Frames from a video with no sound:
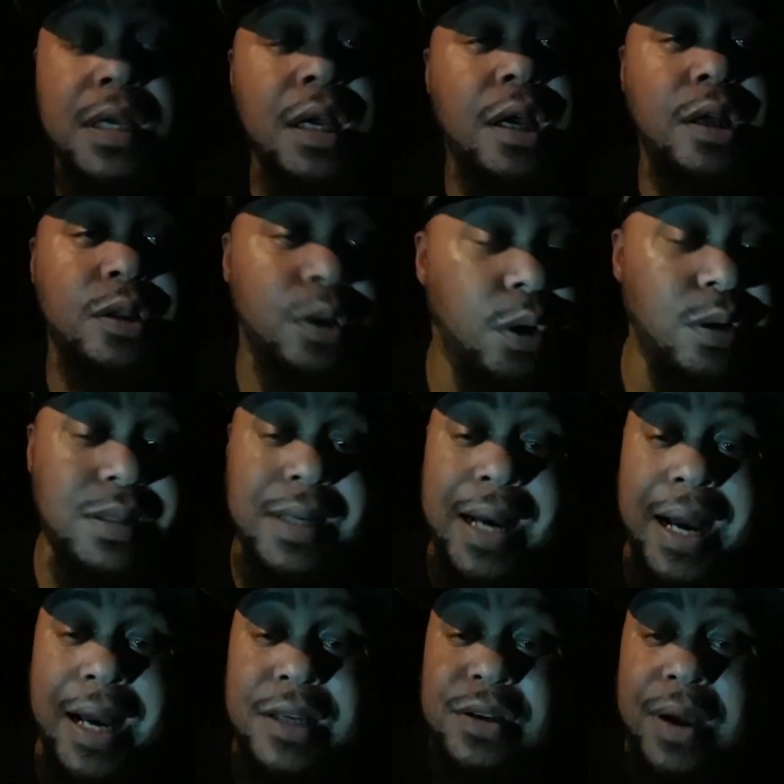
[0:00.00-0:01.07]
Alvin
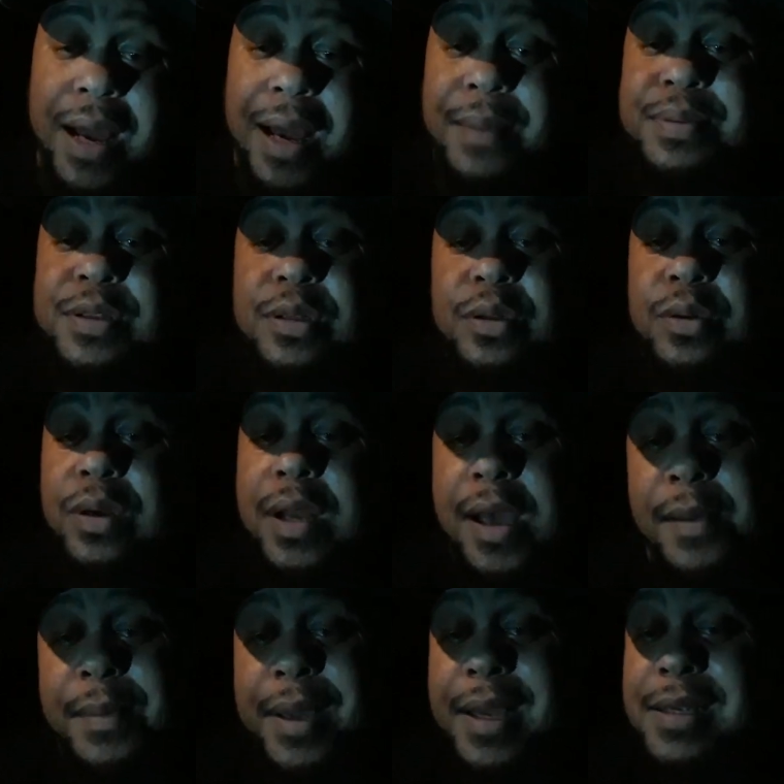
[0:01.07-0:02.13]
Kamara, Michael Thomas.